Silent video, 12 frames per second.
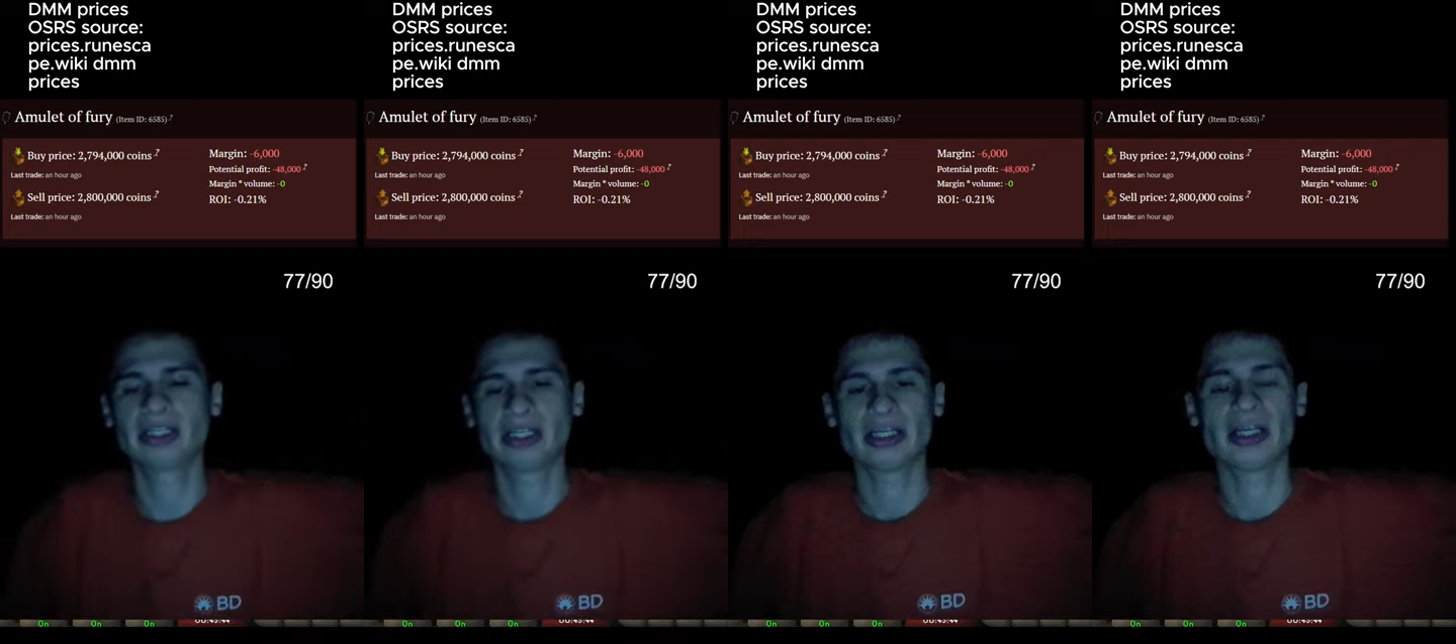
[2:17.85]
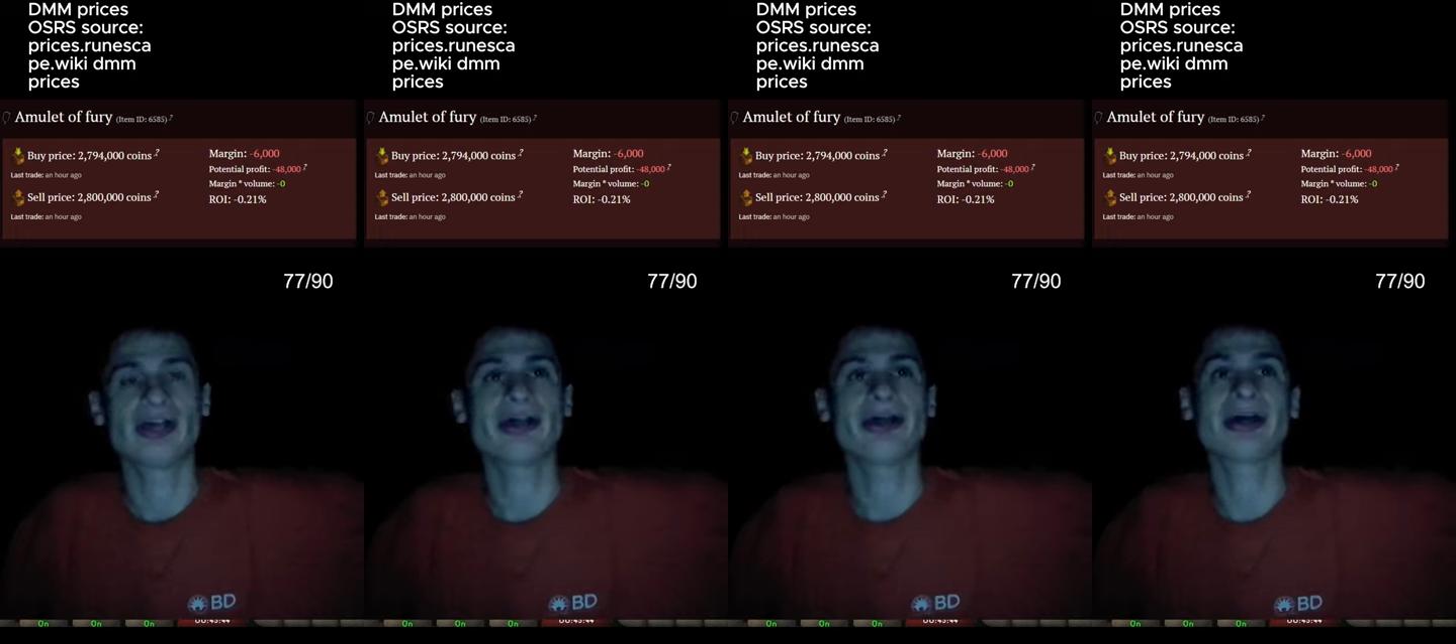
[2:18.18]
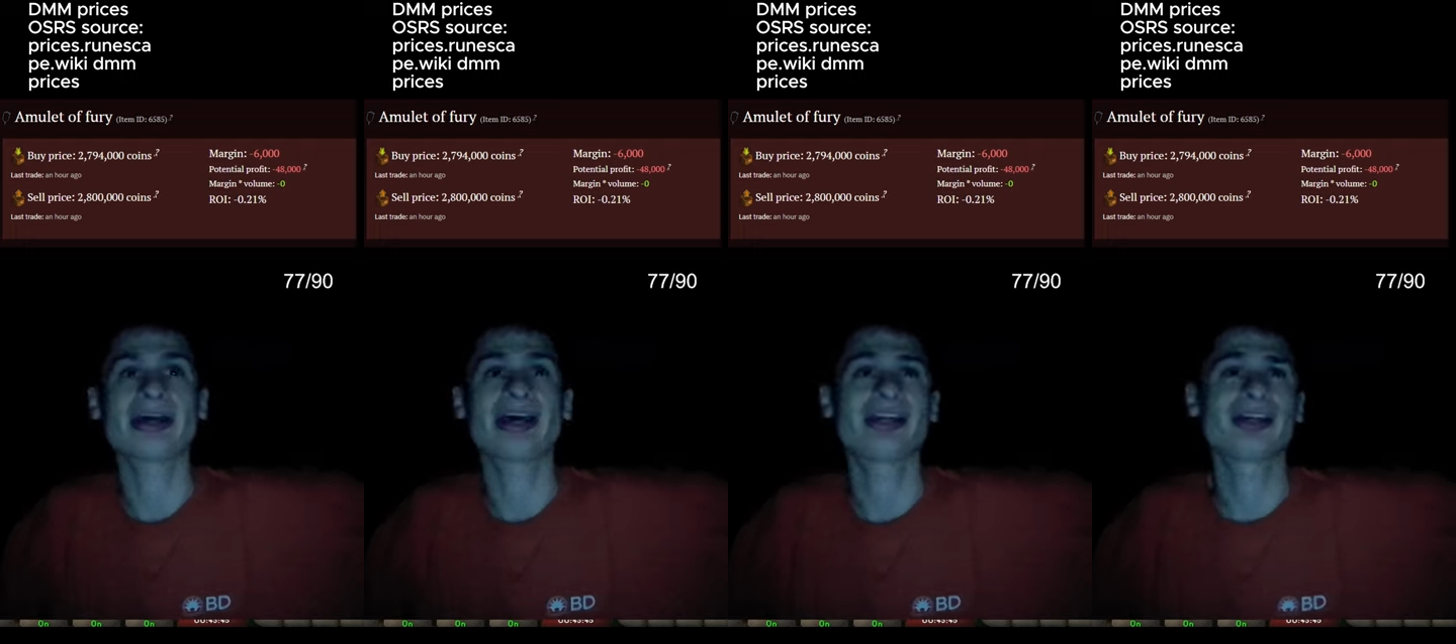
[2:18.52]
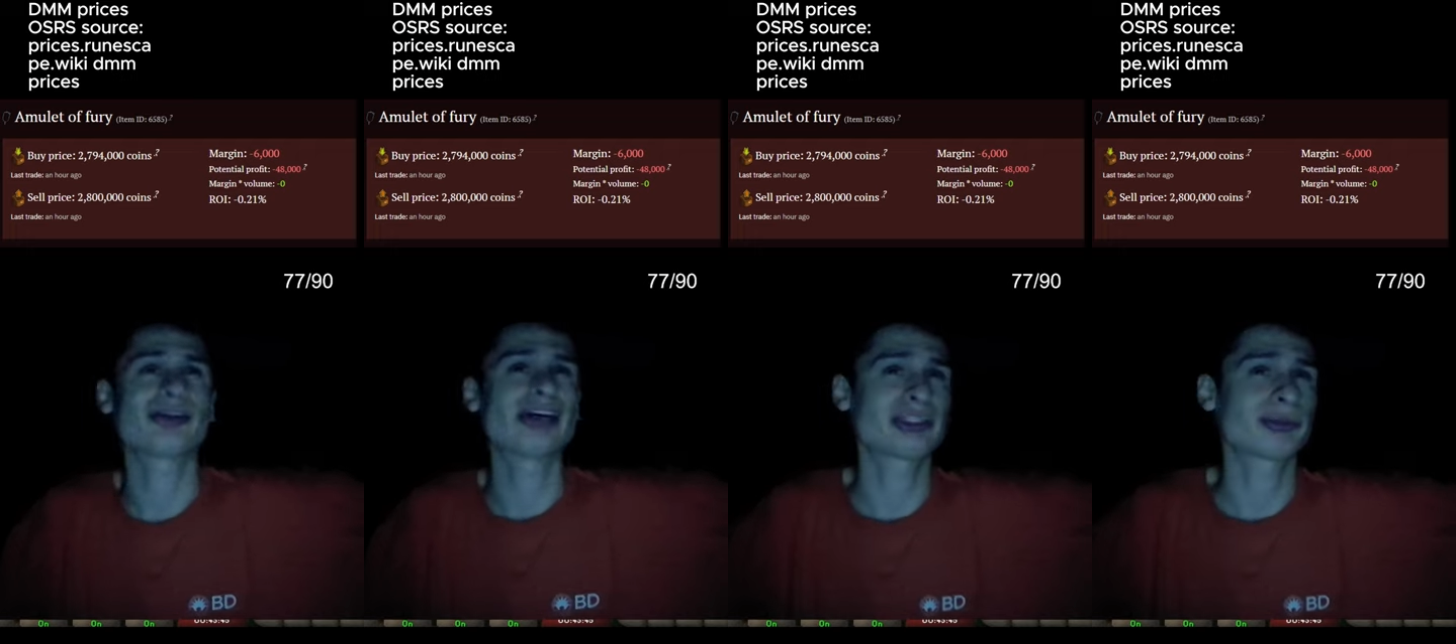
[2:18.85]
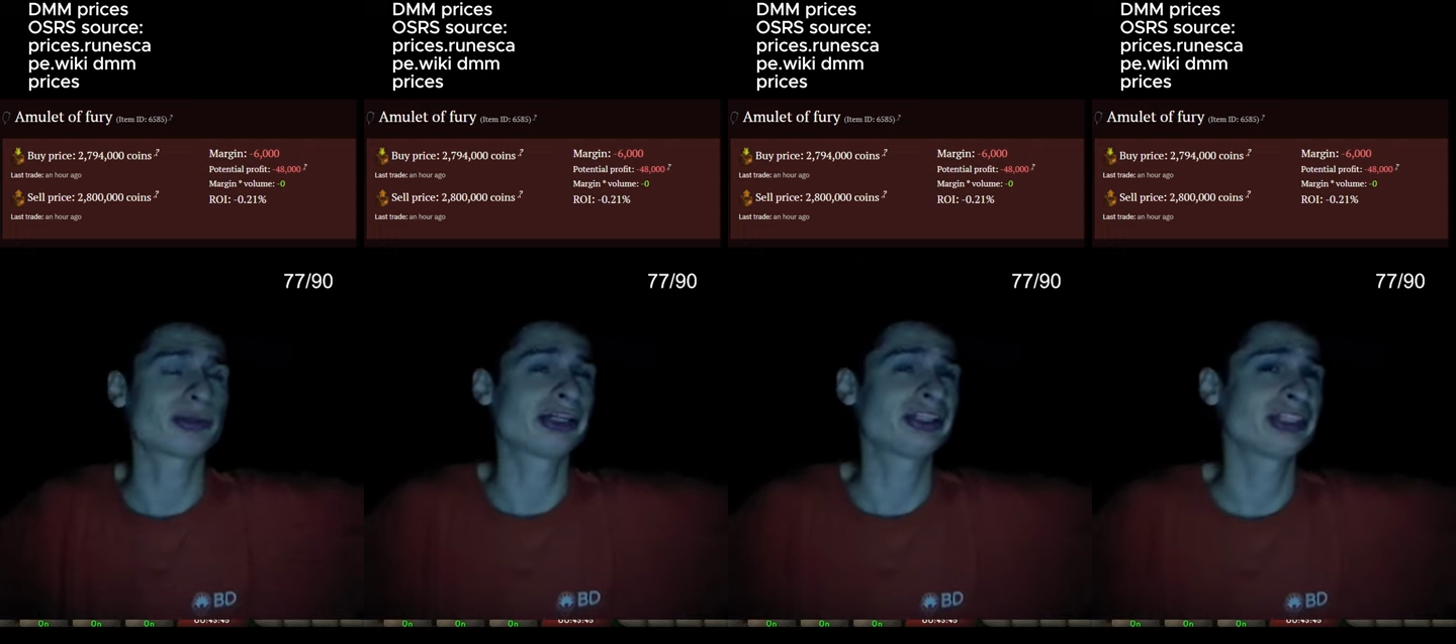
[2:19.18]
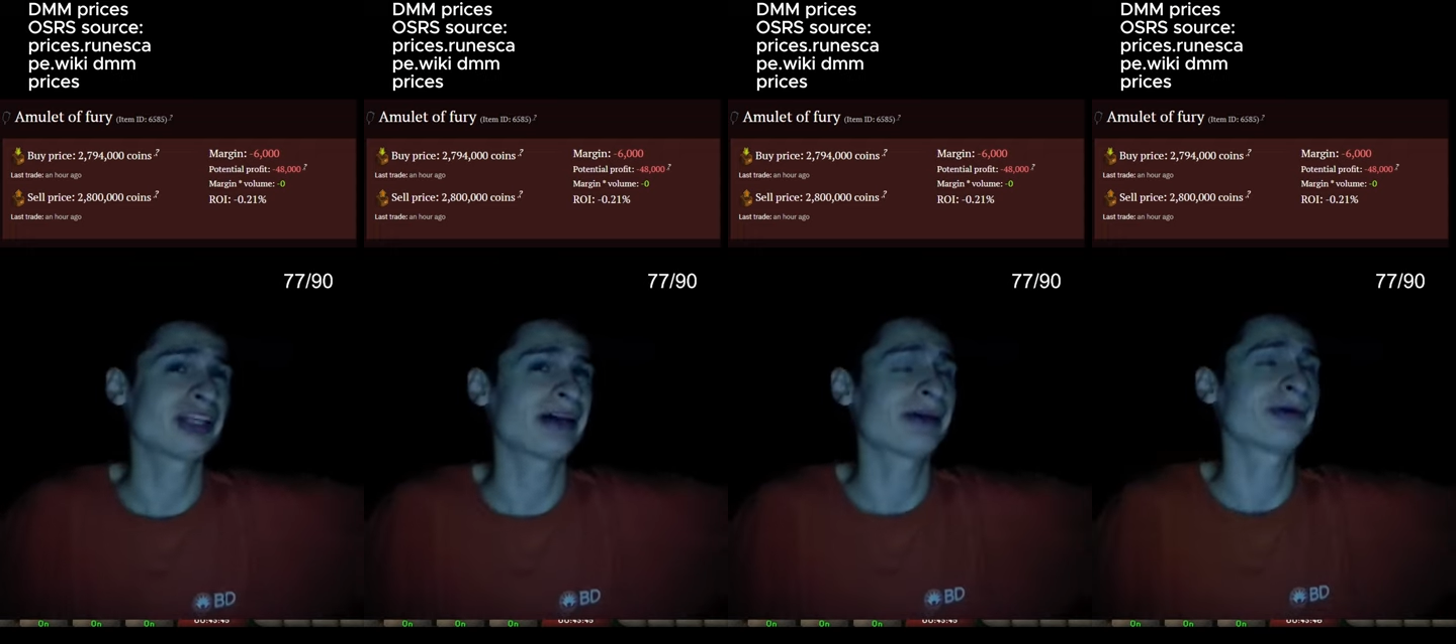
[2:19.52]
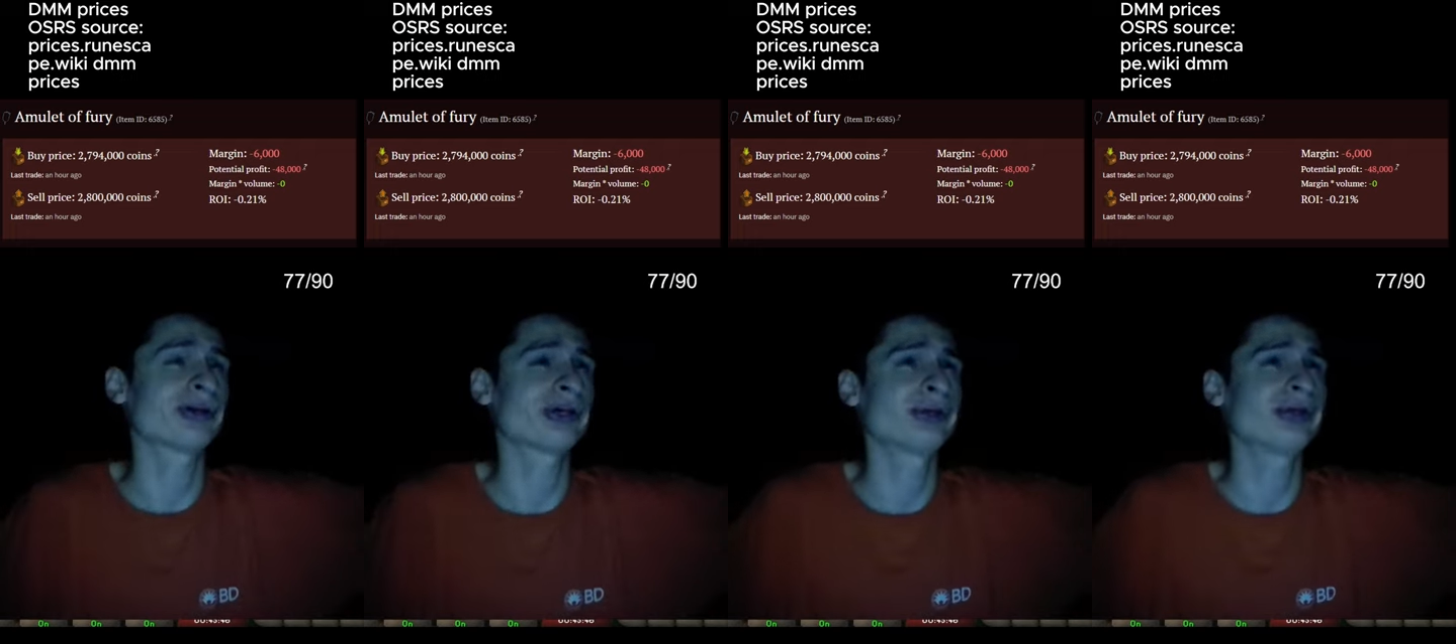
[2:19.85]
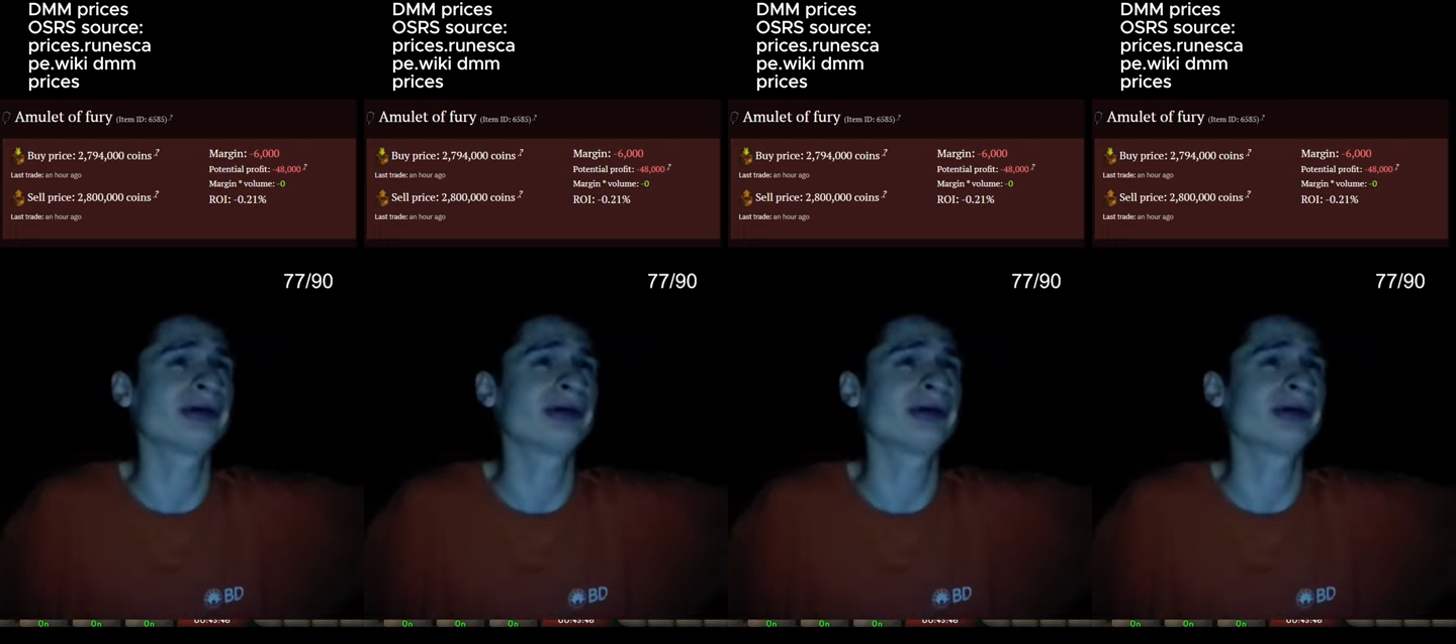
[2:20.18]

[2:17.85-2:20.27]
Uh, I kind of crashed the price an hour ago, though.